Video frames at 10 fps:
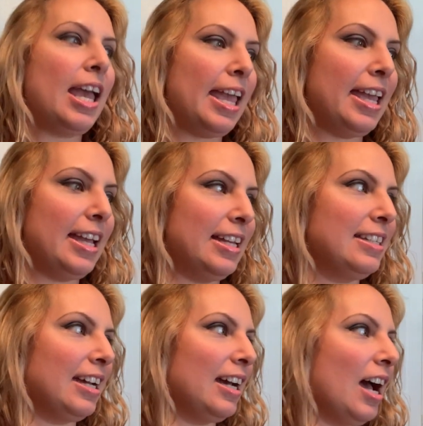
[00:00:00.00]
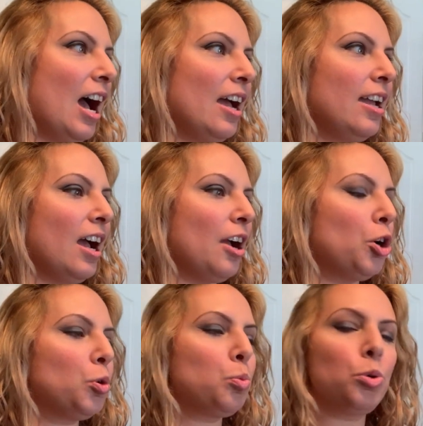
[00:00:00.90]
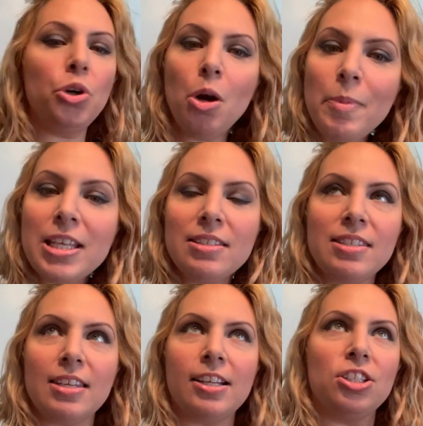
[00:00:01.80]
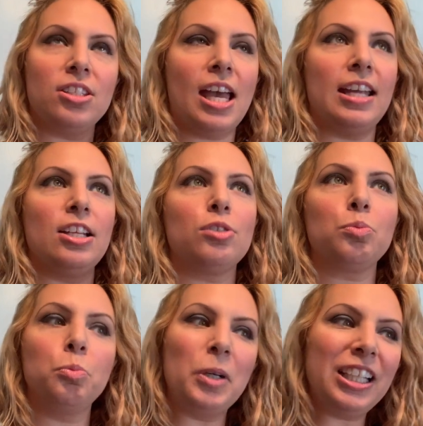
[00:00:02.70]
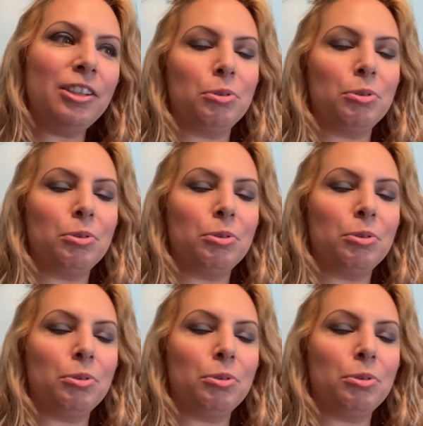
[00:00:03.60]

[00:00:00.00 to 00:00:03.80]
And her room is such that it's really,